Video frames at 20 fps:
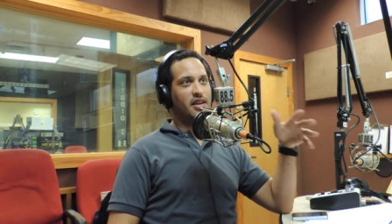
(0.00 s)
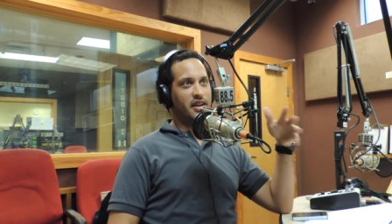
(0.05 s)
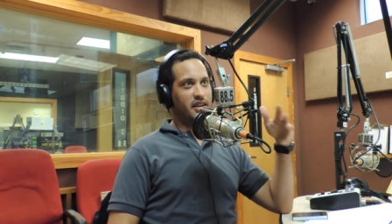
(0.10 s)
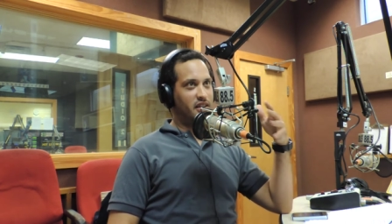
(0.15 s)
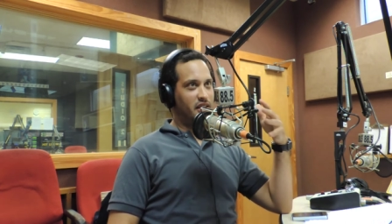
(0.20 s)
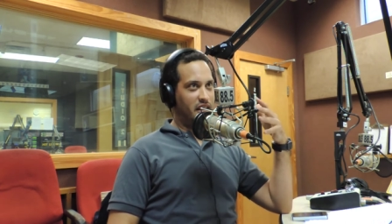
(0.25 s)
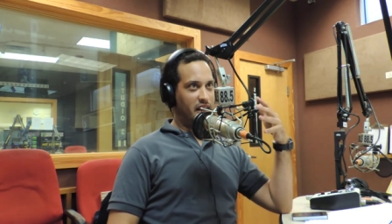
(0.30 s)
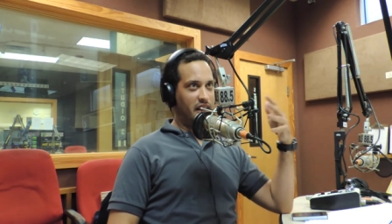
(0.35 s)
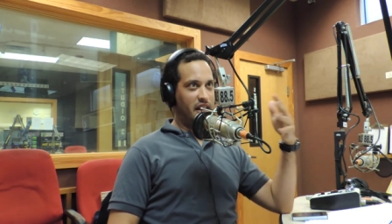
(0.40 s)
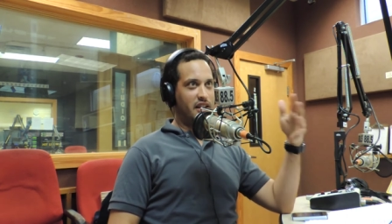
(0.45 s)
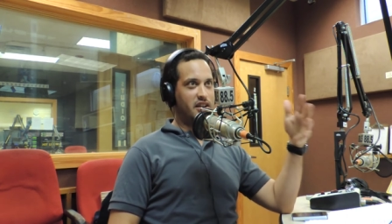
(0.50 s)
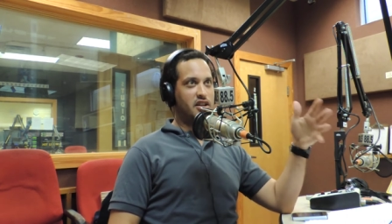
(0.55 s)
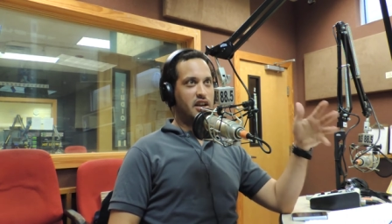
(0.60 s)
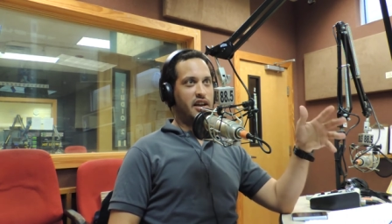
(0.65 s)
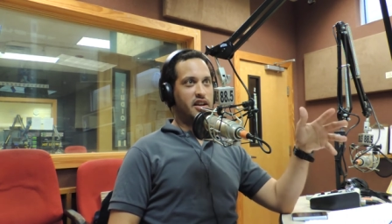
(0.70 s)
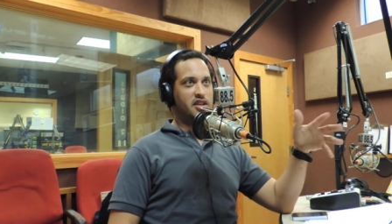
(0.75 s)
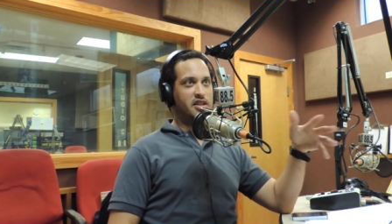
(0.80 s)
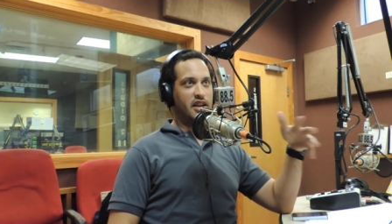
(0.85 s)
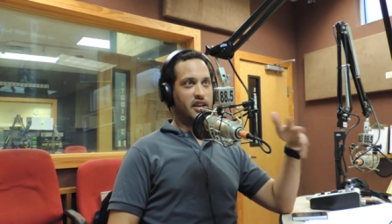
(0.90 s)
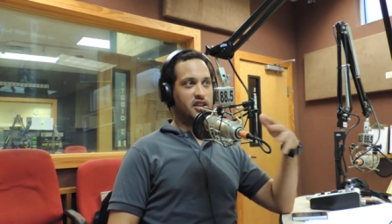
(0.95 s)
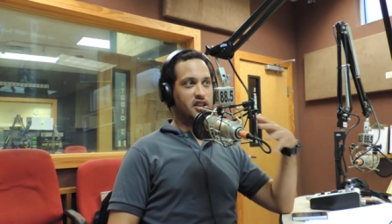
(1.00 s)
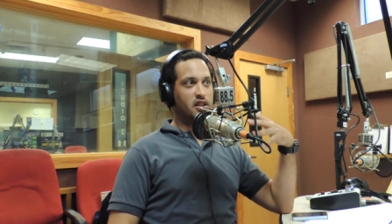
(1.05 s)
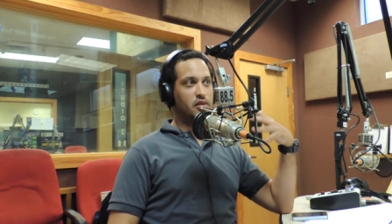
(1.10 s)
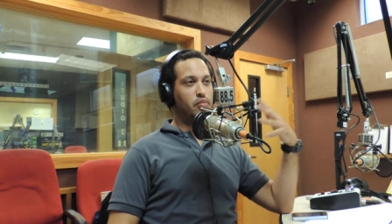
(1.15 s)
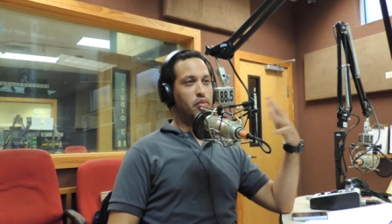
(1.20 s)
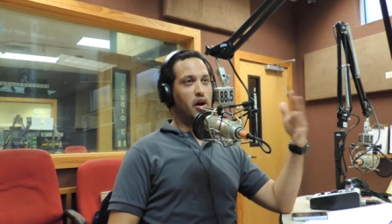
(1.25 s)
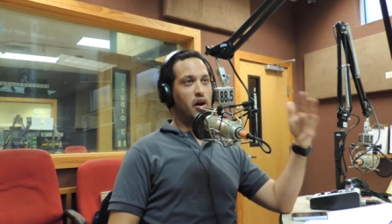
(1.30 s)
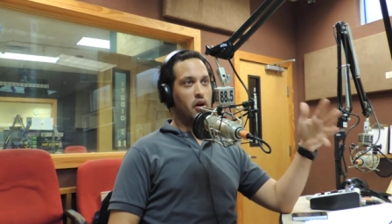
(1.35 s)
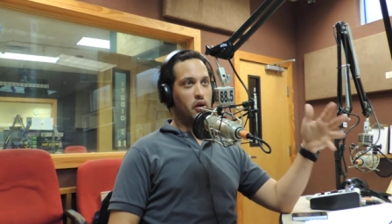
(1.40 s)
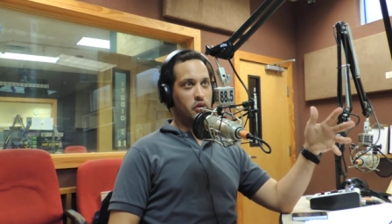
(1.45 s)
Like it, it, it's
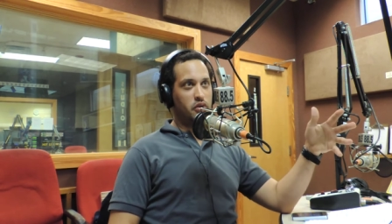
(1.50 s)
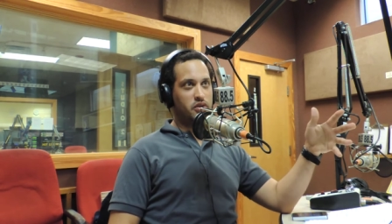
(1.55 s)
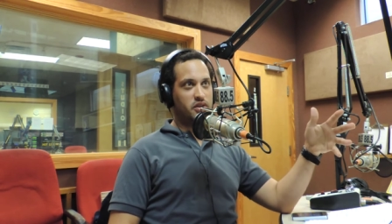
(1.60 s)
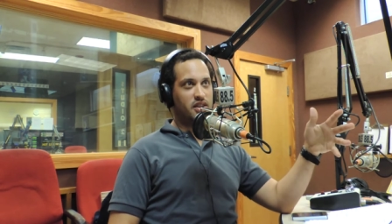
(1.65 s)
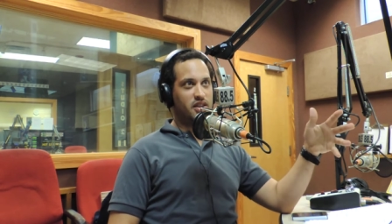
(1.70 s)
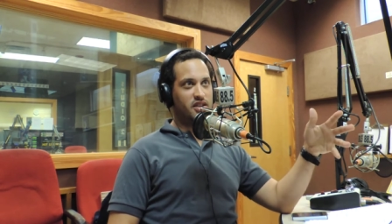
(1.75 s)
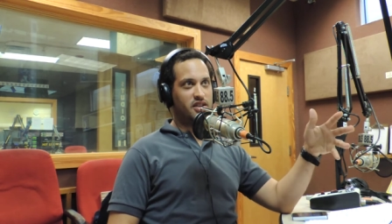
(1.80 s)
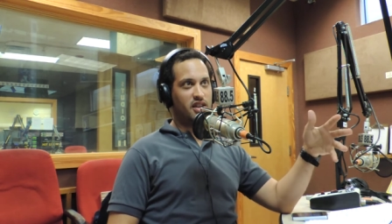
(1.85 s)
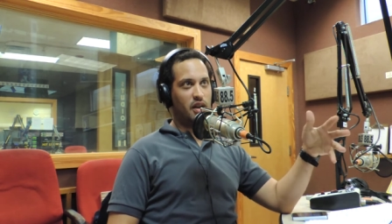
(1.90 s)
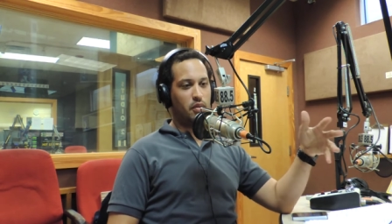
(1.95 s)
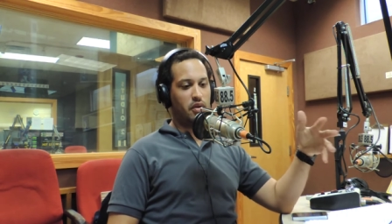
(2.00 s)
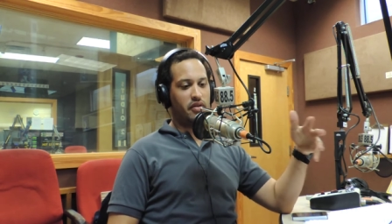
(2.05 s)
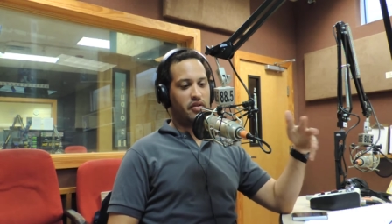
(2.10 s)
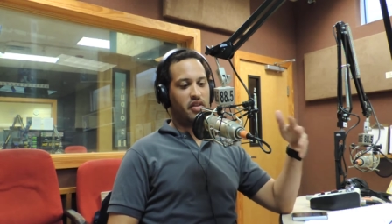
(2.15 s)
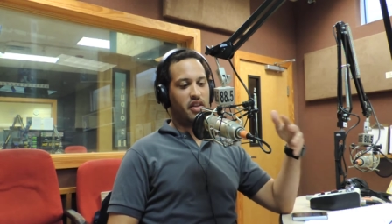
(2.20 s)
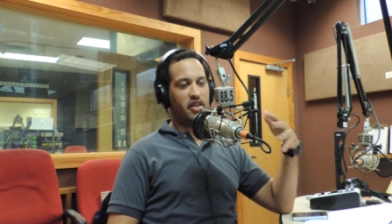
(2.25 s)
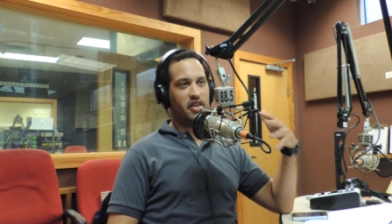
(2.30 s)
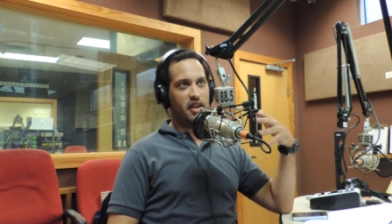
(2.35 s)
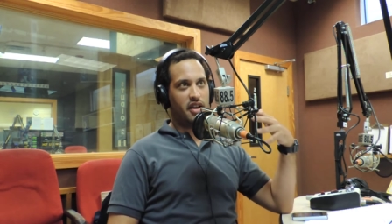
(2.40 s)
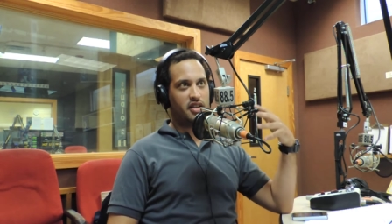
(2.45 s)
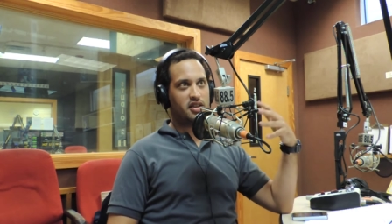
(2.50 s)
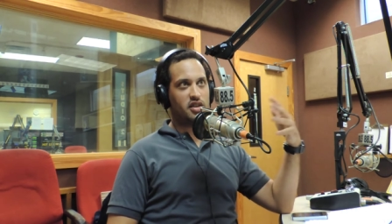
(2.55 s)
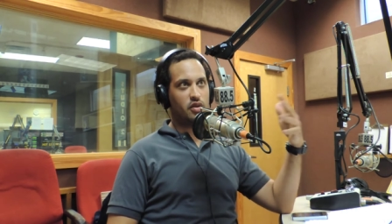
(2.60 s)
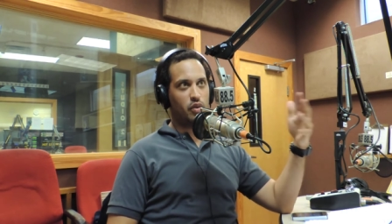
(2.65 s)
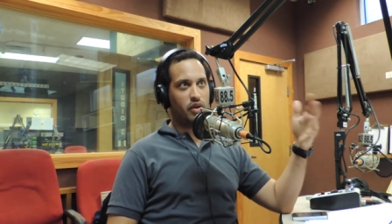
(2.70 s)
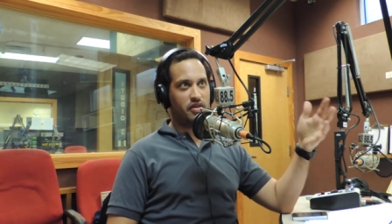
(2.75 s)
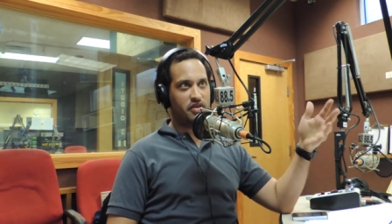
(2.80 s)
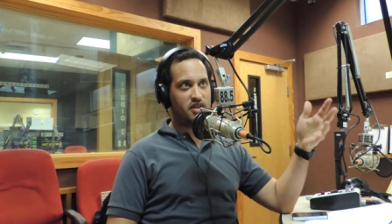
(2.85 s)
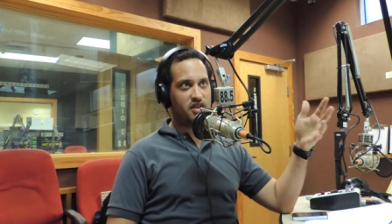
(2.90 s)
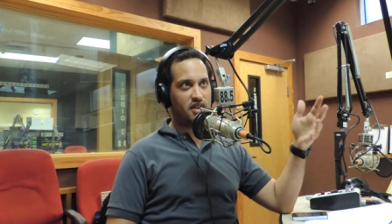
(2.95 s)
exposed some of the things
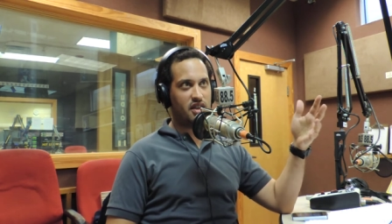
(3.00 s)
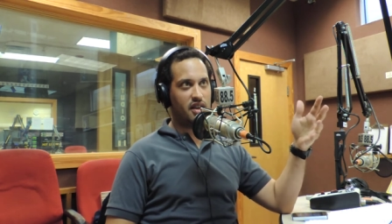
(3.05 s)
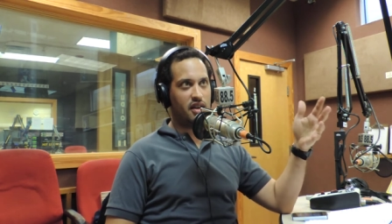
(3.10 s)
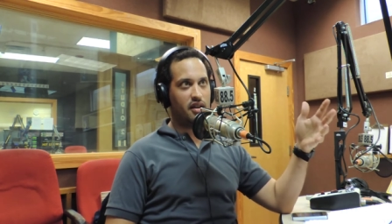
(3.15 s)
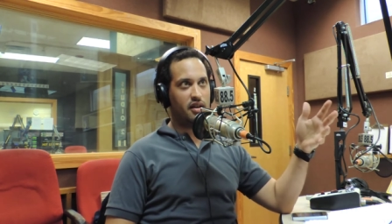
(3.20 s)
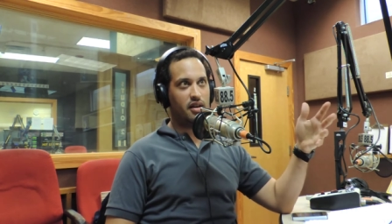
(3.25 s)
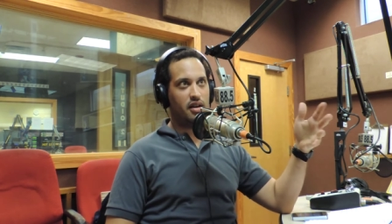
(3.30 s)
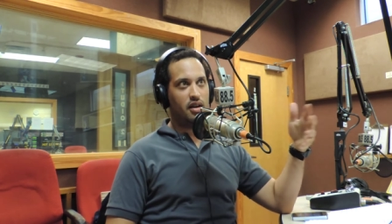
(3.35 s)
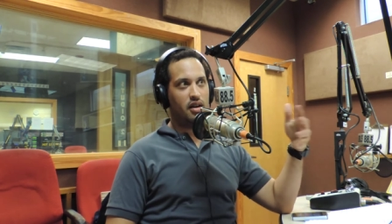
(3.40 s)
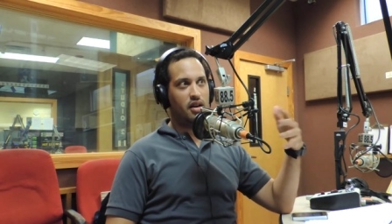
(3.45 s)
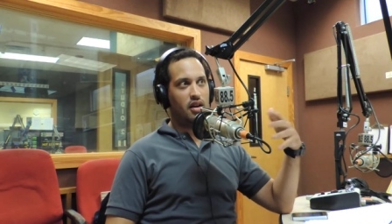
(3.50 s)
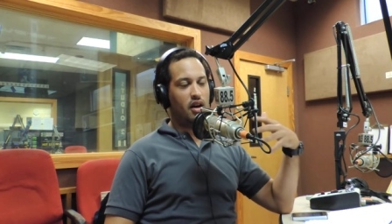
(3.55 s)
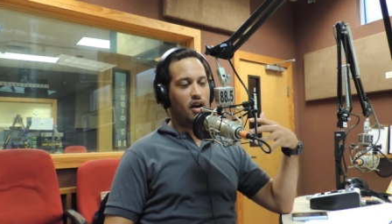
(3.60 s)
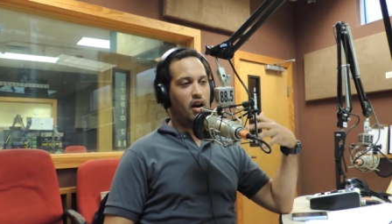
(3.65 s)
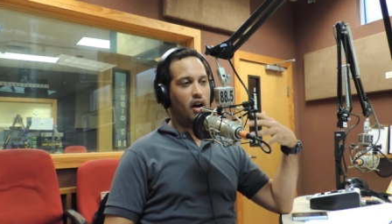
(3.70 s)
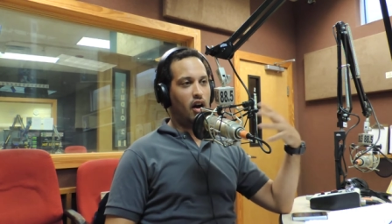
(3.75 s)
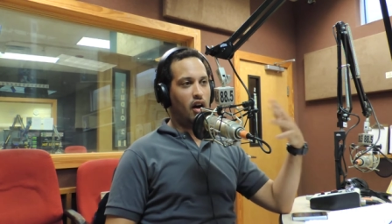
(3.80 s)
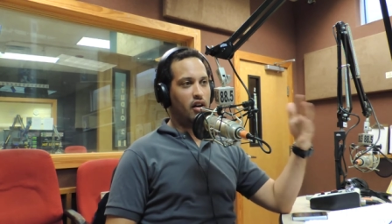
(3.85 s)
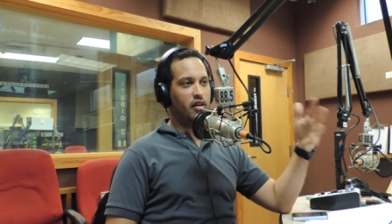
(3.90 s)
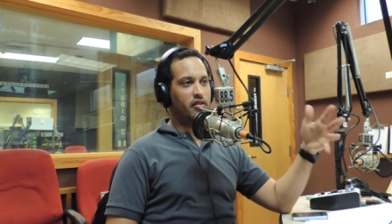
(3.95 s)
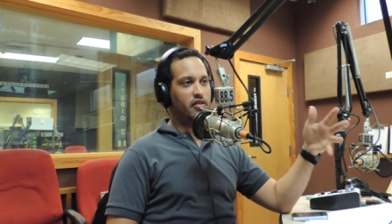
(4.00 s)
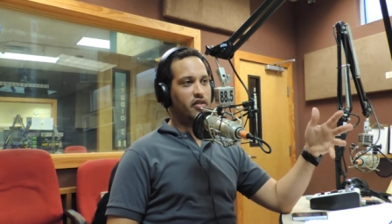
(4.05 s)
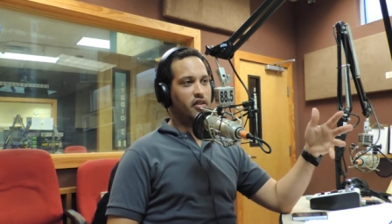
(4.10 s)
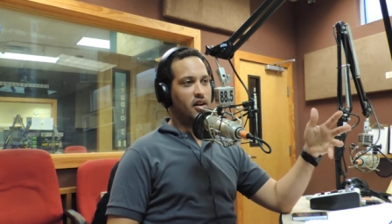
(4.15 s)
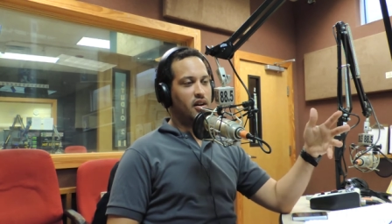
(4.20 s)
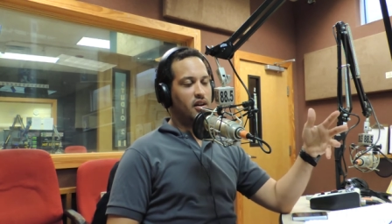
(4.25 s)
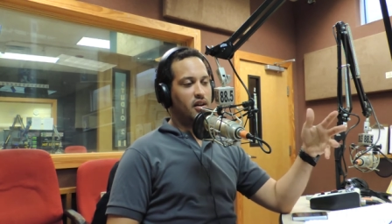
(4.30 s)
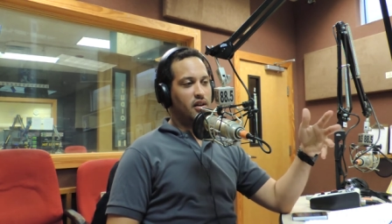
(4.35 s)
that we've seen of